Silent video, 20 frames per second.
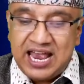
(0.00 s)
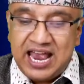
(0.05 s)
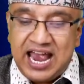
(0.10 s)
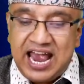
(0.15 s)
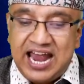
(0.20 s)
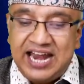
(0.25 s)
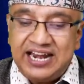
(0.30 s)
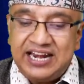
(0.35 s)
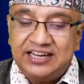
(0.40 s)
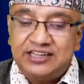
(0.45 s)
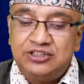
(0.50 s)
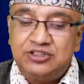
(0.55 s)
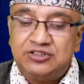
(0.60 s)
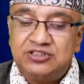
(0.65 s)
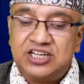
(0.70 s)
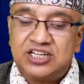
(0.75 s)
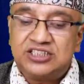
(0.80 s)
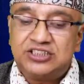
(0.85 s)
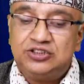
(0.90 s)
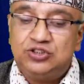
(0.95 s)
and
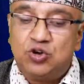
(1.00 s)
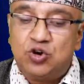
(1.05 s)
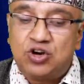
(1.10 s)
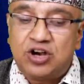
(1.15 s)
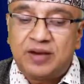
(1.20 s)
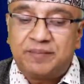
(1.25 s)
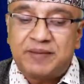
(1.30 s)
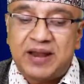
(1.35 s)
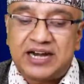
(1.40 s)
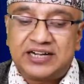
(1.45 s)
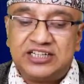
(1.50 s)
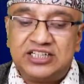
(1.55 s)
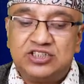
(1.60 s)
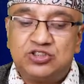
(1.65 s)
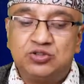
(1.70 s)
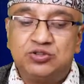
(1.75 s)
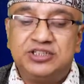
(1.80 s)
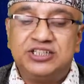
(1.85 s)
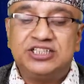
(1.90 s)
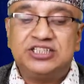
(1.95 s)
uses yoga practice
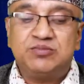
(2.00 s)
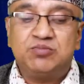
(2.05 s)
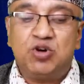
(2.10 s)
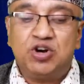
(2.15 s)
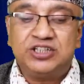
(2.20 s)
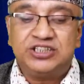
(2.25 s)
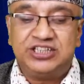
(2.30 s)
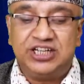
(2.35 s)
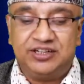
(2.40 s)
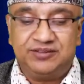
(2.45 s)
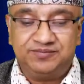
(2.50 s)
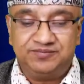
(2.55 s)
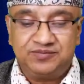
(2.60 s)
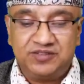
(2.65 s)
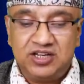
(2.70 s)
to reach moksha.